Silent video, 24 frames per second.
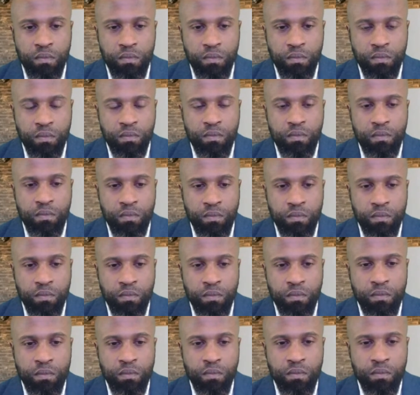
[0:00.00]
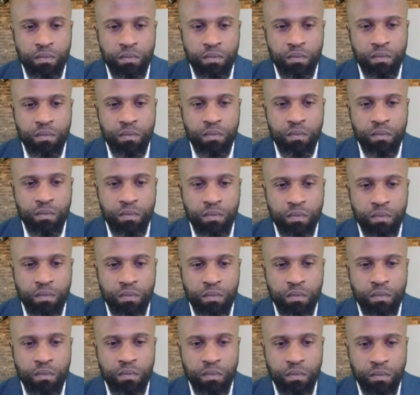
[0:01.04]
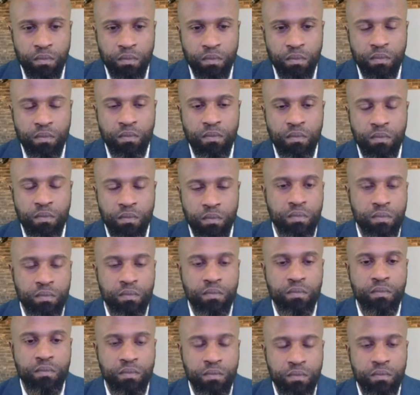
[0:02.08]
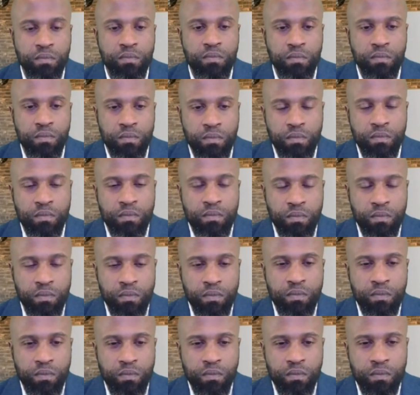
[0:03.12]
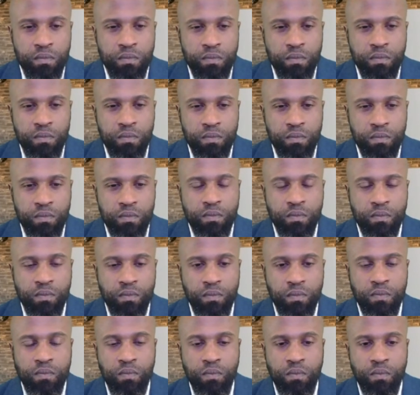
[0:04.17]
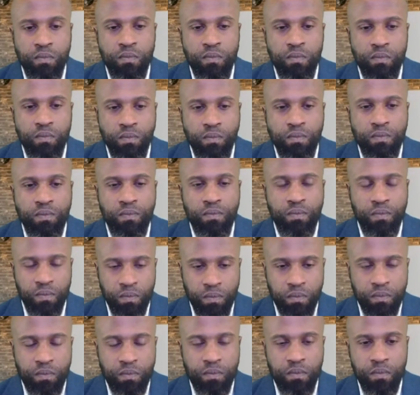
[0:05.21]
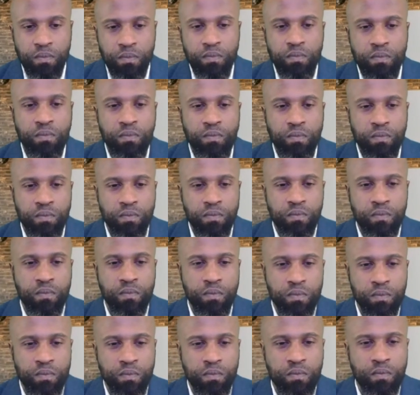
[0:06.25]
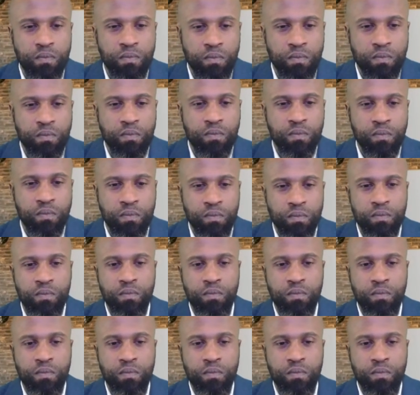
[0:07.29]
No words are spoken by the person on screen.